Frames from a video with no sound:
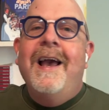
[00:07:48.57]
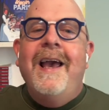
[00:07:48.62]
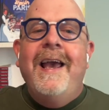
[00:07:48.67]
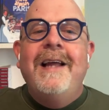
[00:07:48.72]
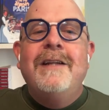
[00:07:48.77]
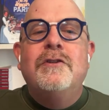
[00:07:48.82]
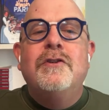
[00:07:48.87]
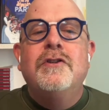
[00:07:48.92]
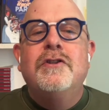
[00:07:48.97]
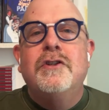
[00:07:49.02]

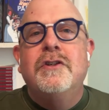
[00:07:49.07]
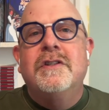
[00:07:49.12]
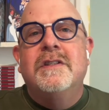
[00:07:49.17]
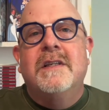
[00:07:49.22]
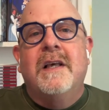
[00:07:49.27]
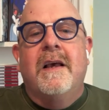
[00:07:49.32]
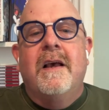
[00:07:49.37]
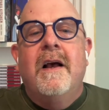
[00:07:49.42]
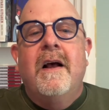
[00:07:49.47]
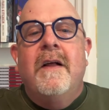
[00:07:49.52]

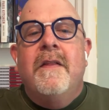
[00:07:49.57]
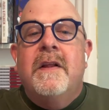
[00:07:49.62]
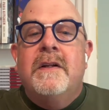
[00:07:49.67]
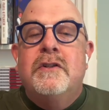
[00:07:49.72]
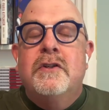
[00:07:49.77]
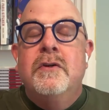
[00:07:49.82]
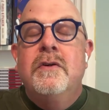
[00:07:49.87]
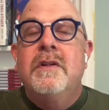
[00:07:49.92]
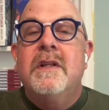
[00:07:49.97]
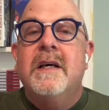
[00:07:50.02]
Introducing the
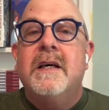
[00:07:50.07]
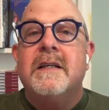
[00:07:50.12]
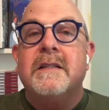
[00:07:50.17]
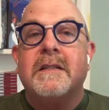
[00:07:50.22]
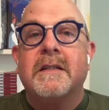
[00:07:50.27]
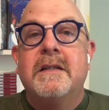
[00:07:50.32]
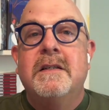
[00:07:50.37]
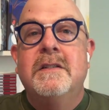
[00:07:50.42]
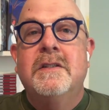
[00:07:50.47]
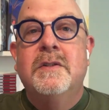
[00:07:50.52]

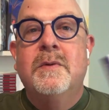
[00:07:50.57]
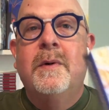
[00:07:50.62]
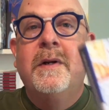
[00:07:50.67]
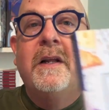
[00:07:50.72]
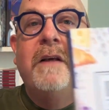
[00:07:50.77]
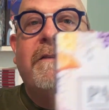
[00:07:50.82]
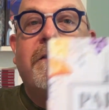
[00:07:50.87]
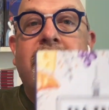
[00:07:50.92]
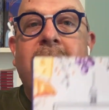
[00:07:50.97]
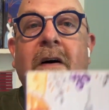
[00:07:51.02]

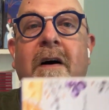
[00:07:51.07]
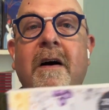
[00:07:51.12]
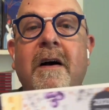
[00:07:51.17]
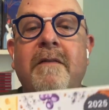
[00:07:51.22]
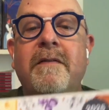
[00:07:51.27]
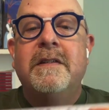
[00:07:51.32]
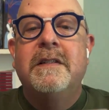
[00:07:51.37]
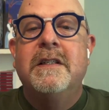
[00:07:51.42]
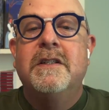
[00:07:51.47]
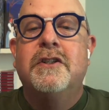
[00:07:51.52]
2025
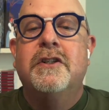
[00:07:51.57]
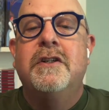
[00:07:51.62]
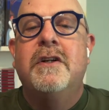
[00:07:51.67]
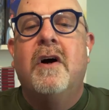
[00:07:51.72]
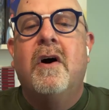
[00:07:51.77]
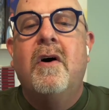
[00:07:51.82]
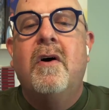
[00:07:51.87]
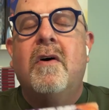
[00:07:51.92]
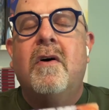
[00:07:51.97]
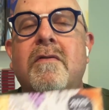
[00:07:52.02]
edition
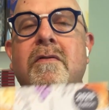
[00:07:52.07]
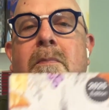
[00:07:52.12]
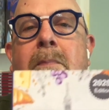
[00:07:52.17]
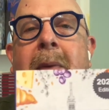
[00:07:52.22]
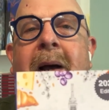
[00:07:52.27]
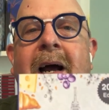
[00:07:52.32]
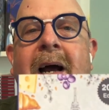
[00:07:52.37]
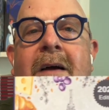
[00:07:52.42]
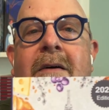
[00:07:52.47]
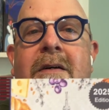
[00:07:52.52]
of
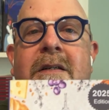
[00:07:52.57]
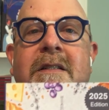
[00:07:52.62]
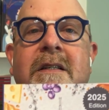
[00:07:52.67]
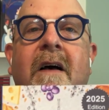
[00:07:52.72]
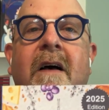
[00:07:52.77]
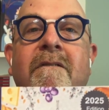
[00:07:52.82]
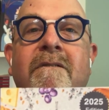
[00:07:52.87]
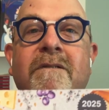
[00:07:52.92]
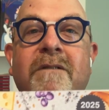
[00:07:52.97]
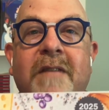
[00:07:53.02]
Paris,
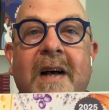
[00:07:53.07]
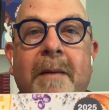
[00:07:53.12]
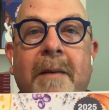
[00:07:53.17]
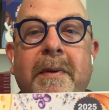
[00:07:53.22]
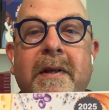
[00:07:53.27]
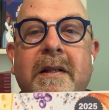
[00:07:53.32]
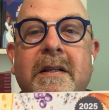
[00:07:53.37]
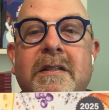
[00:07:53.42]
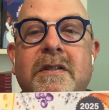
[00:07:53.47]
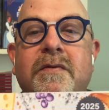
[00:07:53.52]
a
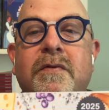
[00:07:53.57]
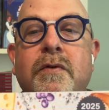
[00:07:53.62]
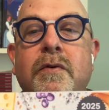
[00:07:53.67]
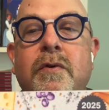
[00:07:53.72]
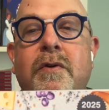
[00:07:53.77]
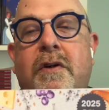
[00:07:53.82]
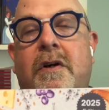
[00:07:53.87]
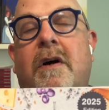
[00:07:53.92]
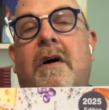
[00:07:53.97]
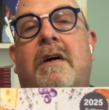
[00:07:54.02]
fabulous
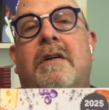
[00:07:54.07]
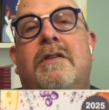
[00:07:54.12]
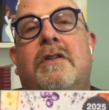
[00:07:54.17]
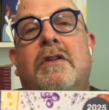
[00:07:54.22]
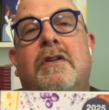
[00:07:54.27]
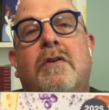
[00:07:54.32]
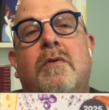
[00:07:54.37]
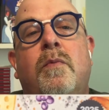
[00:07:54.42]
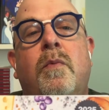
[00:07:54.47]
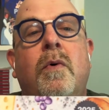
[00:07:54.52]
food guide to
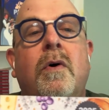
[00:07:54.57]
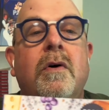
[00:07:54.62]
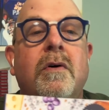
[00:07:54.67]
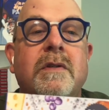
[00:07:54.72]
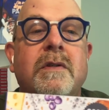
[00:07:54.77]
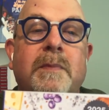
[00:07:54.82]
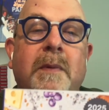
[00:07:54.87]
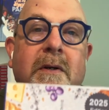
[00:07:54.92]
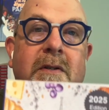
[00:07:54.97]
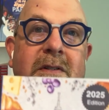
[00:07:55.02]
the
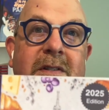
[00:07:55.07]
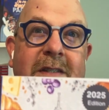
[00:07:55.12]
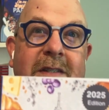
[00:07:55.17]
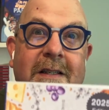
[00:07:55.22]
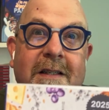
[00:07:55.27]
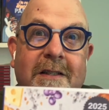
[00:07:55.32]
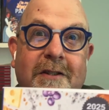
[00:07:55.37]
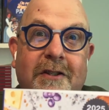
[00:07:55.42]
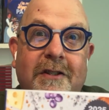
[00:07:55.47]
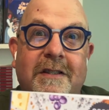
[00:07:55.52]
world's most
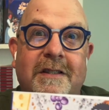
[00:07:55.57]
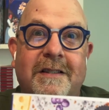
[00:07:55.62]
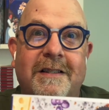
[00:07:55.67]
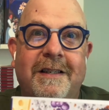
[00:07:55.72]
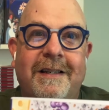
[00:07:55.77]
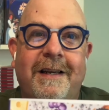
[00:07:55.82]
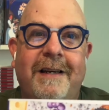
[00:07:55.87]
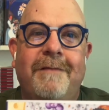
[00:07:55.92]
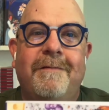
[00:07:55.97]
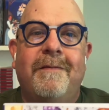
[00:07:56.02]
delicious
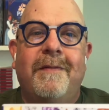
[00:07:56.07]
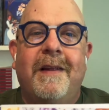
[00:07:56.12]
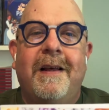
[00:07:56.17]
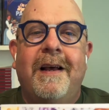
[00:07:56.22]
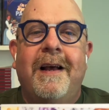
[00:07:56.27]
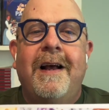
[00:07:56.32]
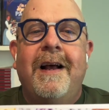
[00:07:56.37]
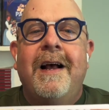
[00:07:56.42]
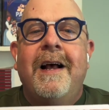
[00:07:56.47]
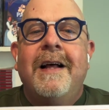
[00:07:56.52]
city.
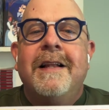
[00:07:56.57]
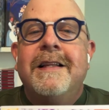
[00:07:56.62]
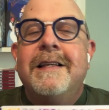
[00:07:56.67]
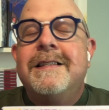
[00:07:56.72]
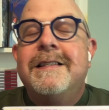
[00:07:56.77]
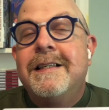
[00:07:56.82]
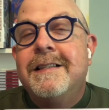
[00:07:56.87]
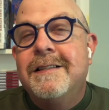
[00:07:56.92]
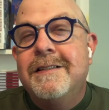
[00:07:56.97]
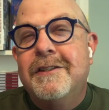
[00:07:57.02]
This
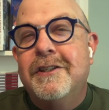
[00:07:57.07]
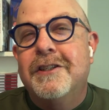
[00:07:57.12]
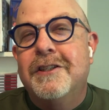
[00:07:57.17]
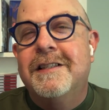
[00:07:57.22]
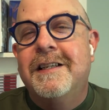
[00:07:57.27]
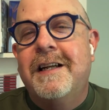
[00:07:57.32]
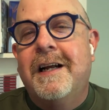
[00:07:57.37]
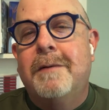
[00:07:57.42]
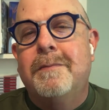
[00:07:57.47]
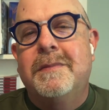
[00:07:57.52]
isn't just
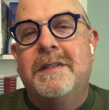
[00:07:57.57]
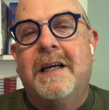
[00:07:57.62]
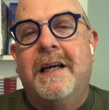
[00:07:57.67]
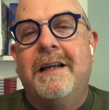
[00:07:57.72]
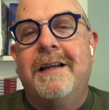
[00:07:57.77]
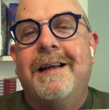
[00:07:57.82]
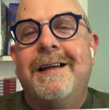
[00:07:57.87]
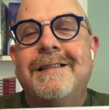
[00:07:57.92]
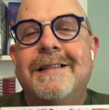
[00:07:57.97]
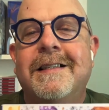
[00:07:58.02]
an
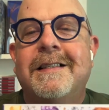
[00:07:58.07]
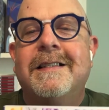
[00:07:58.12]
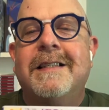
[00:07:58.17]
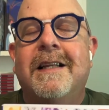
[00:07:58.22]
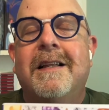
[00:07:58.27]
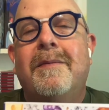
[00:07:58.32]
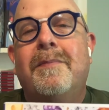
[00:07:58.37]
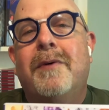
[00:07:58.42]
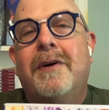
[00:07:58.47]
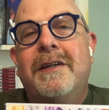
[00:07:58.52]
update, it's a
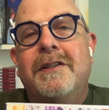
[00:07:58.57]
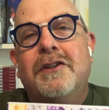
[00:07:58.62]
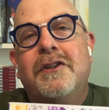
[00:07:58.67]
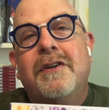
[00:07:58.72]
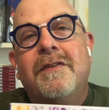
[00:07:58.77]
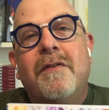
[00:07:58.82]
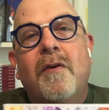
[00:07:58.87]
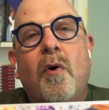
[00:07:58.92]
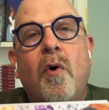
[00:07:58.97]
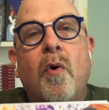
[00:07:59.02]
celebration
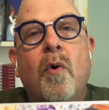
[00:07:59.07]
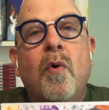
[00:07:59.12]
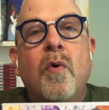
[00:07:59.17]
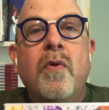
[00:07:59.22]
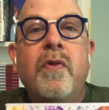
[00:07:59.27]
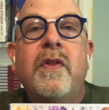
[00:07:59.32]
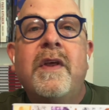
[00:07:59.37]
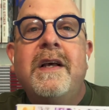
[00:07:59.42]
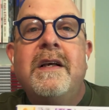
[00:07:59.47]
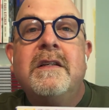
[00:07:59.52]
of all
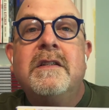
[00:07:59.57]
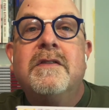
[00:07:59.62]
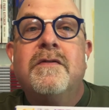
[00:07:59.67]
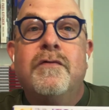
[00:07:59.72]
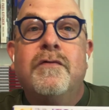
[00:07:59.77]
things